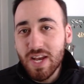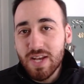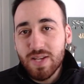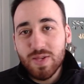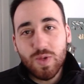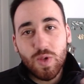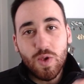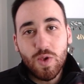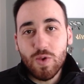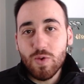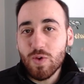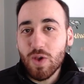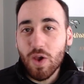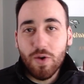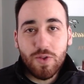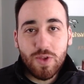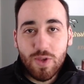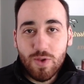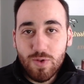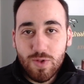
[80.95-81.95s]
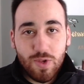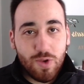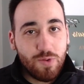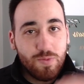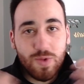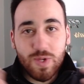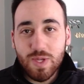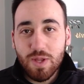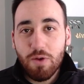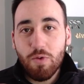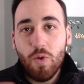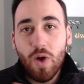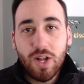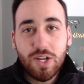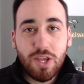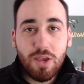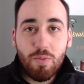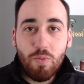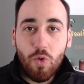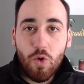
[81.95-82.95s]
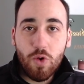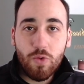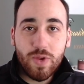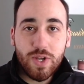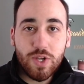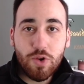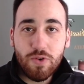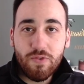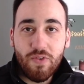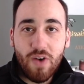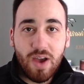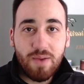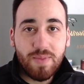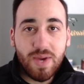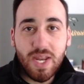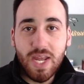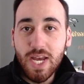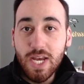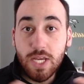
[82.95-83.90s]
So you go to YouTube, you start watching more Richard Feynman.